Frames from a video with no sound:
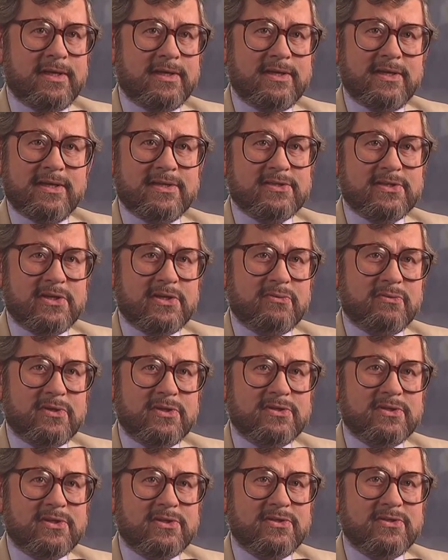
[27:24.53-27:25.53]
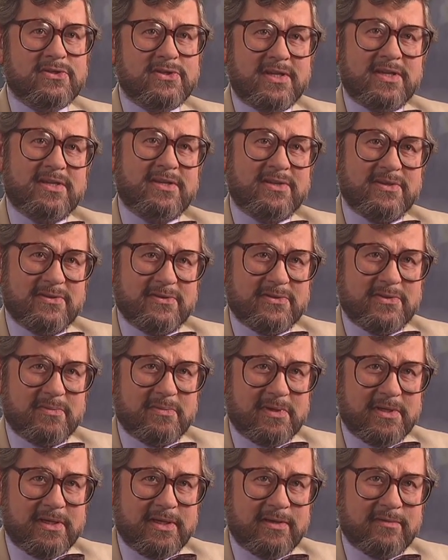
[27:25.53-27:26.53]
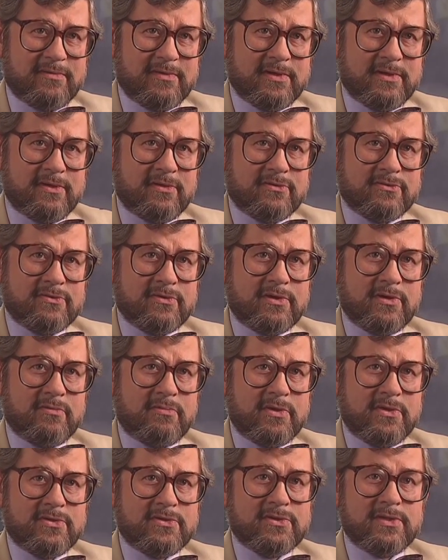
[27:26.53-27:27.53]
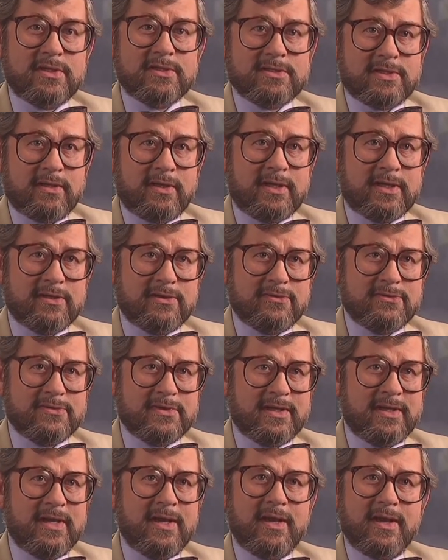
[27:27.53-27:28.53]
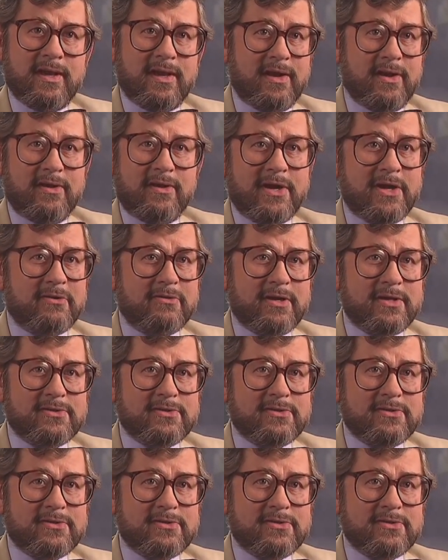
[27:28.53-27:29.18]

Yet Darwinists continue to believe that Australopithecines, like Lucy, are our